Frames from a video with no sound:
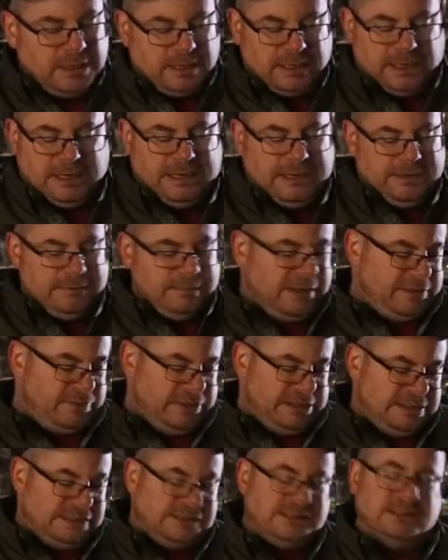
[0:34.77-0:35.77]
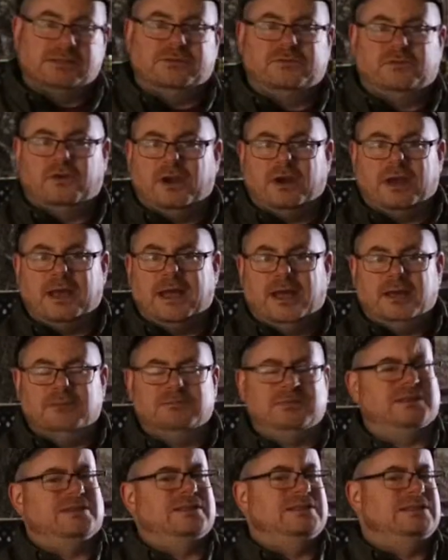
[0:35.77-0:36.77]
by the way, this is a Feuer hand,
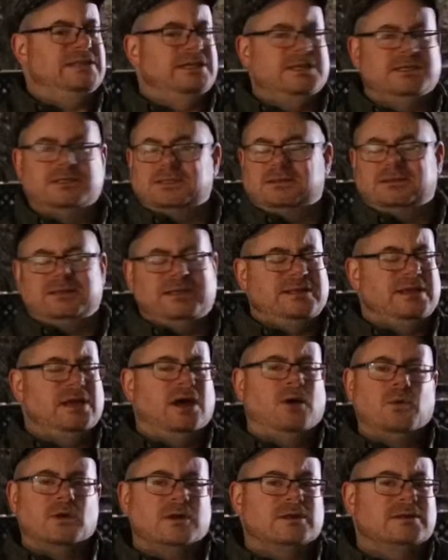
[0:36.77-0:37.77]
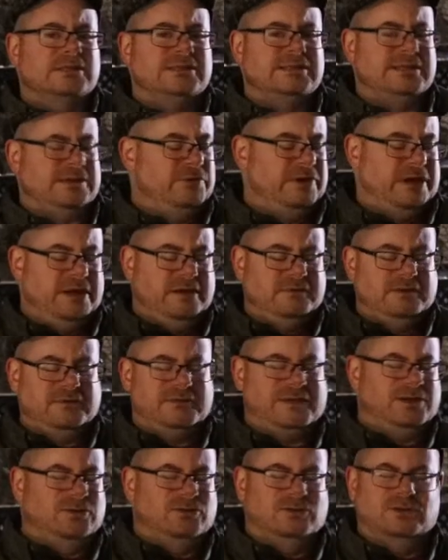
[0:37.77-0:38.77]
but the Dietz, they all work the same way, even if
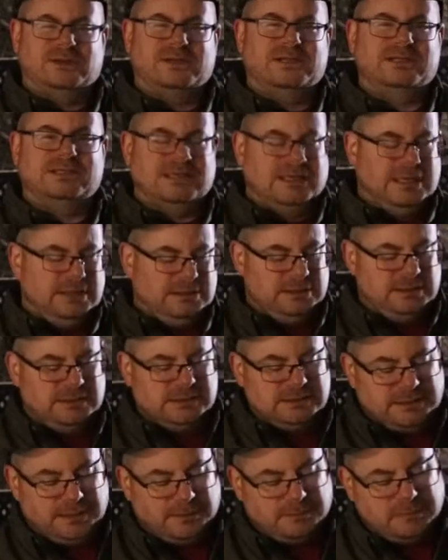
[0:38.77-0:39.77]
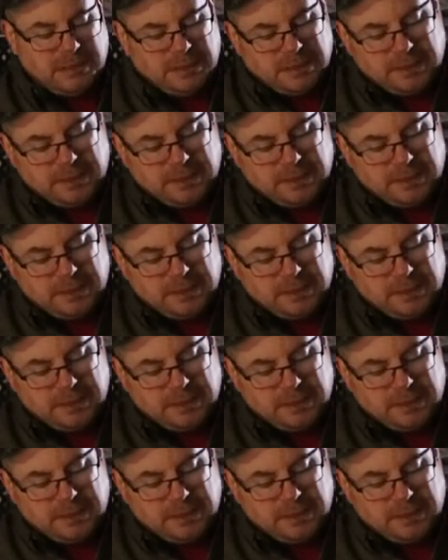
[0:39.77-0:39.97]
they don't look exactly the same.